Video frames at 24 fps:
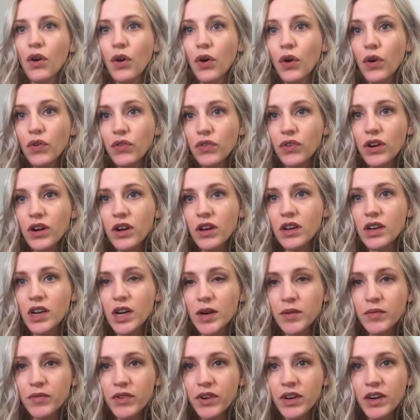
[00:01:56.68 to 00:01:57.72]
Overall
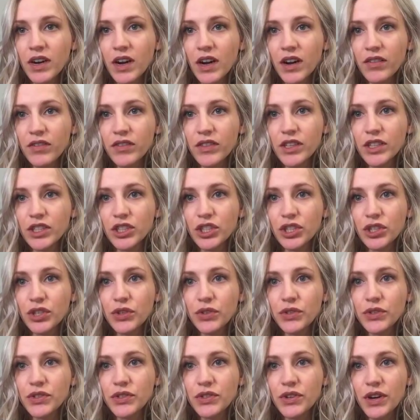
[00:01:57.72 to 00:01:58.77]
comfort of the
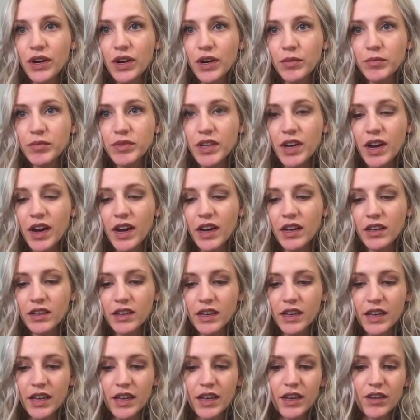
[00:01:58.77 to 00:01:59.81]
Jaanuu scrubs, I'll
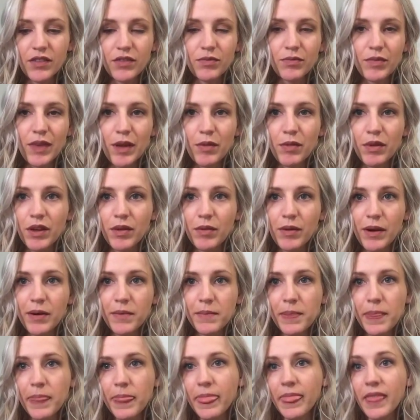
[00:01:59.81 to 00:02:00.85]
give maybe
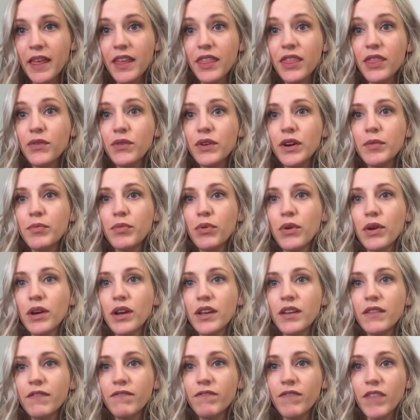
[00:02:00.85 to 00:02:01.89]
about a
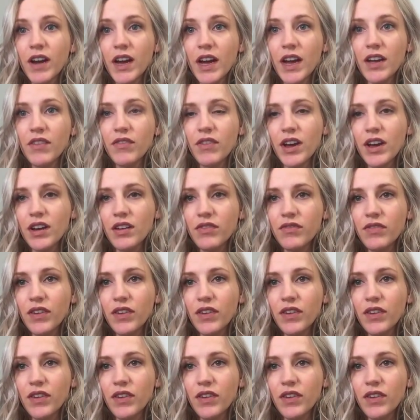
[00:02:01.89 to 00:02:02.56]
3.5 out of